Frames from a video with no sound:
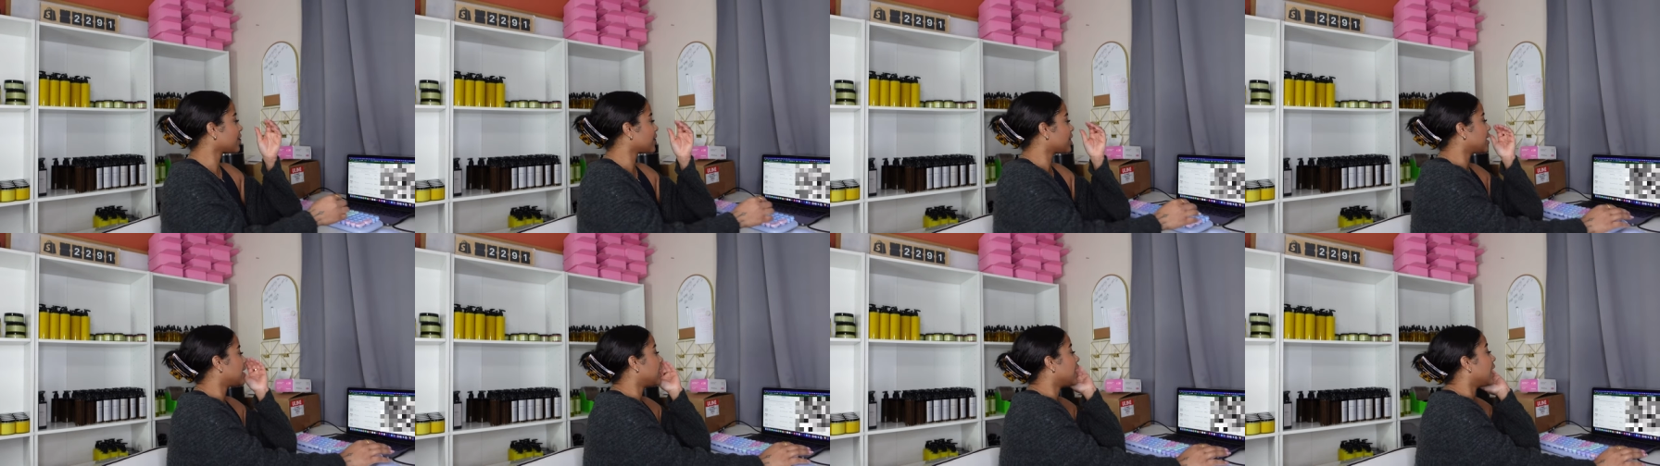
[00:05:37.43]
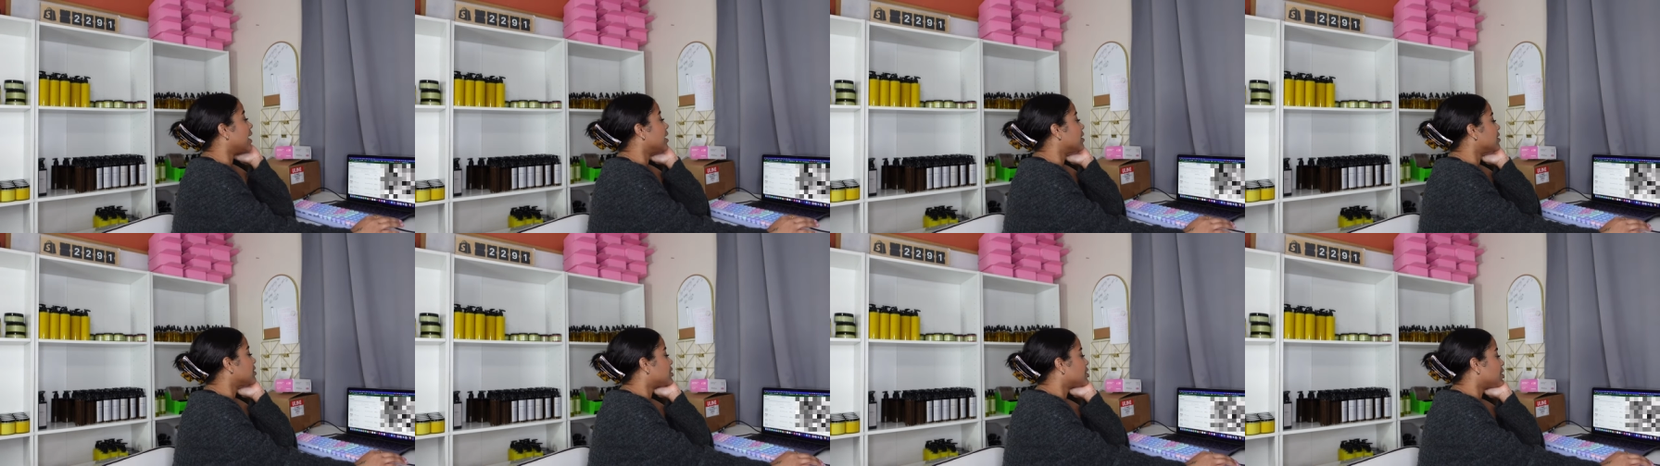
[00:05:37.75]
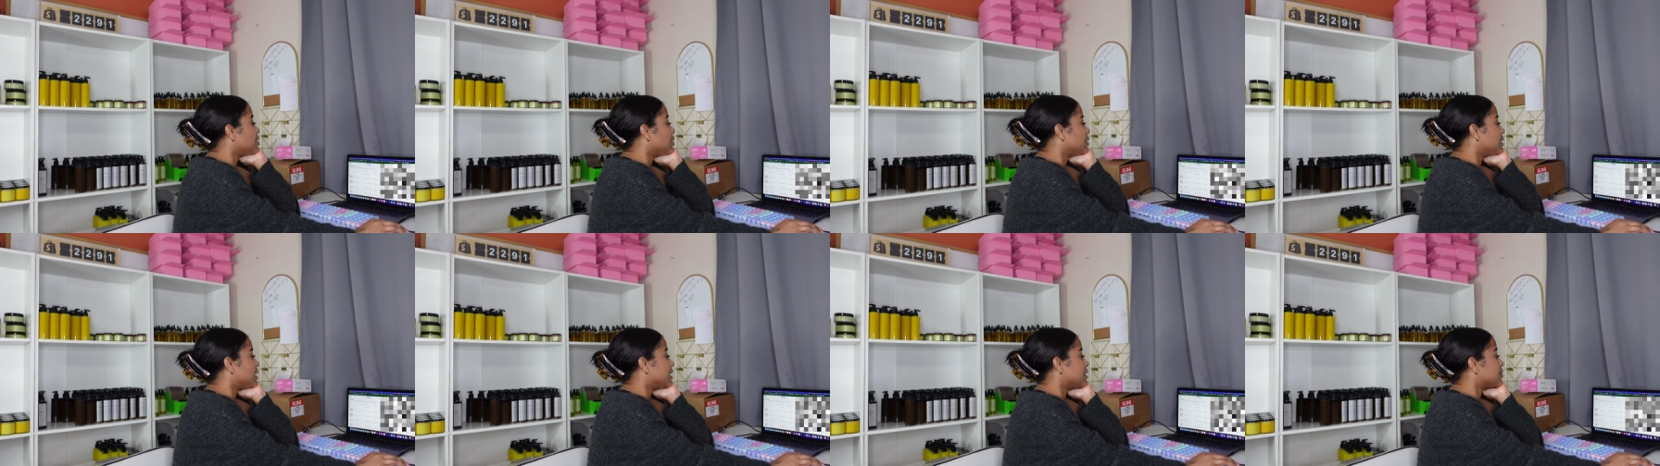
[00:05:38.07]
Yeah,
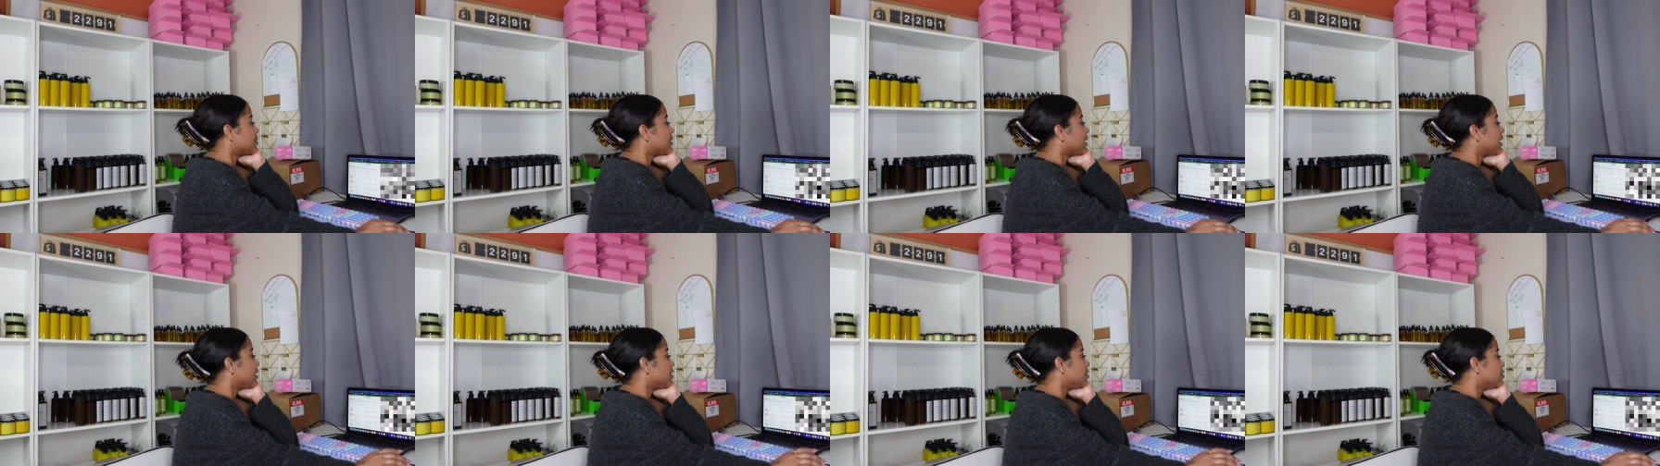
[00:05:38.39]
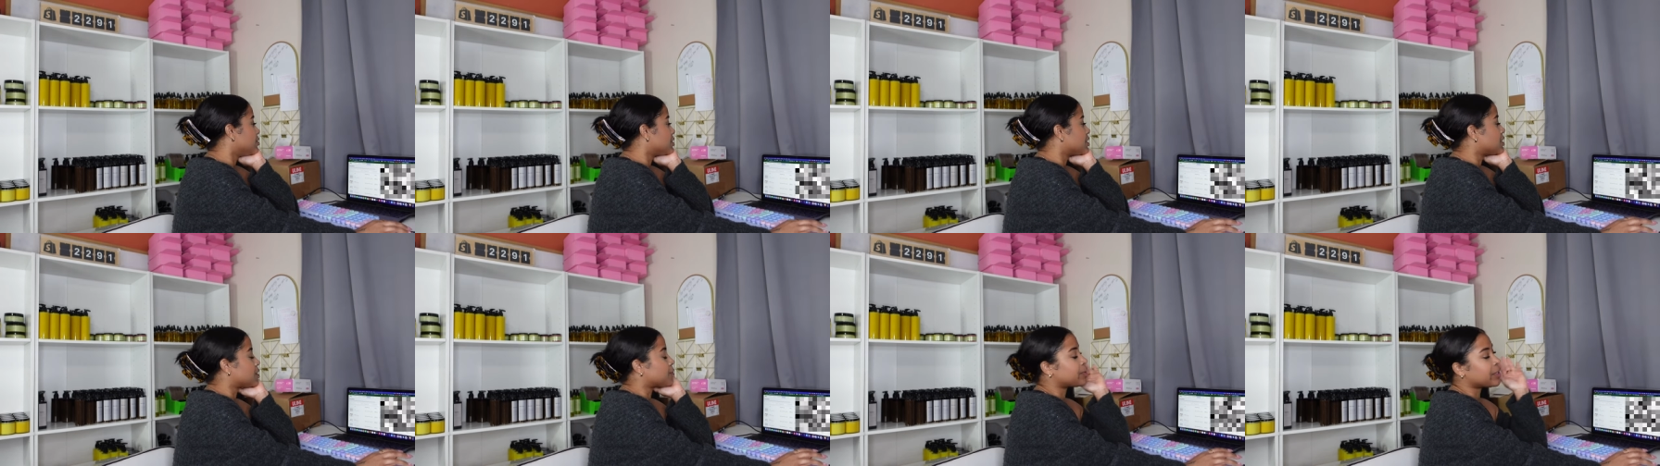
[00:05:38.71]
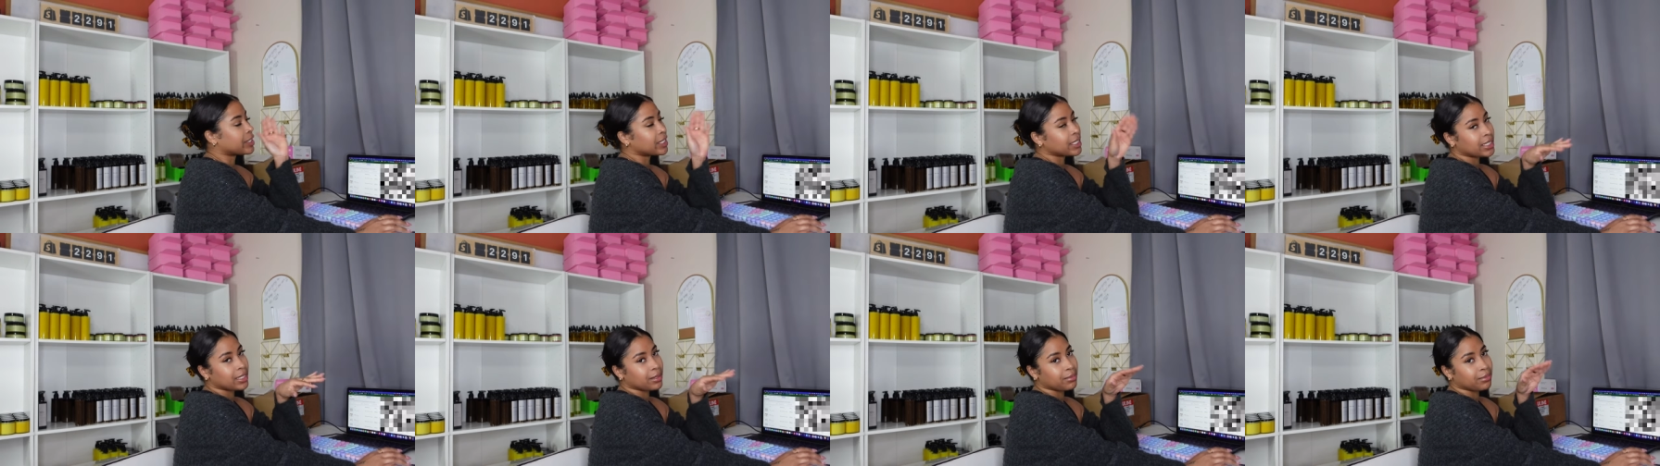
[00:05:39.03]
so that's what I use. It's
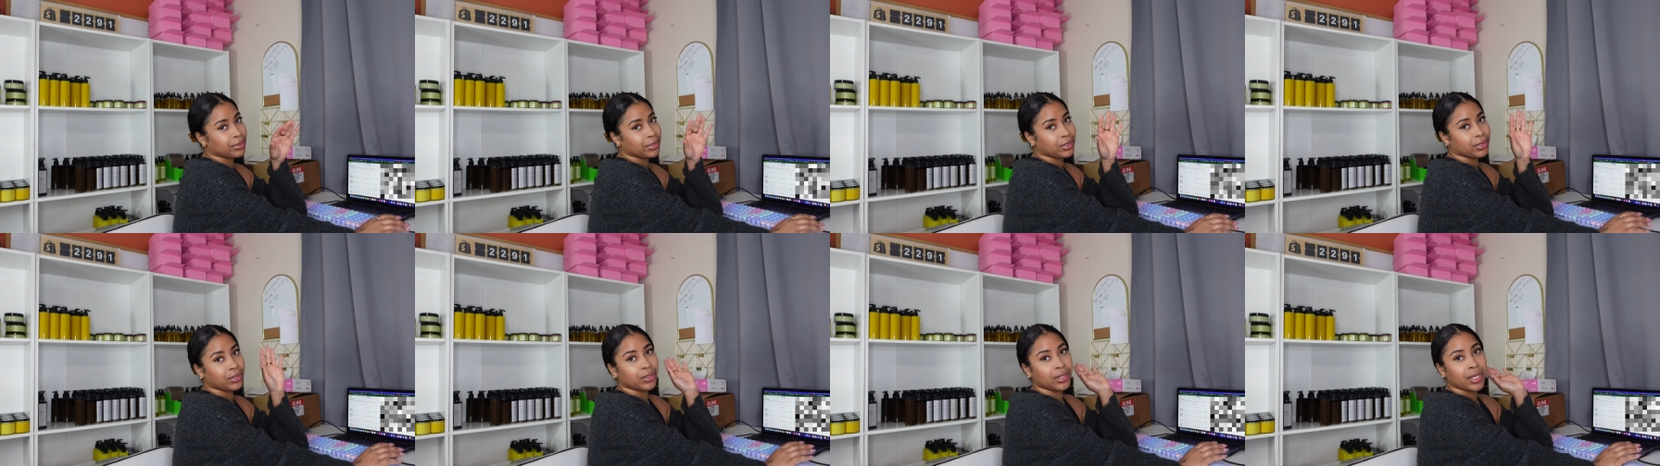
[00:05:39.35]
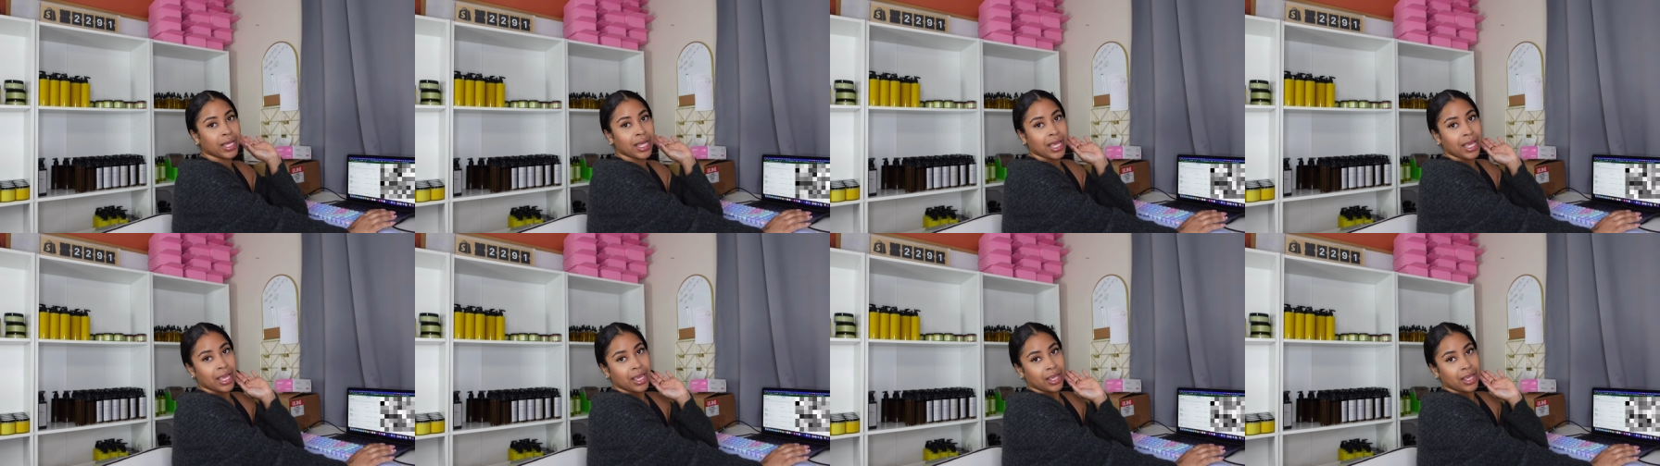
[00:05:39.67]
pretty simple.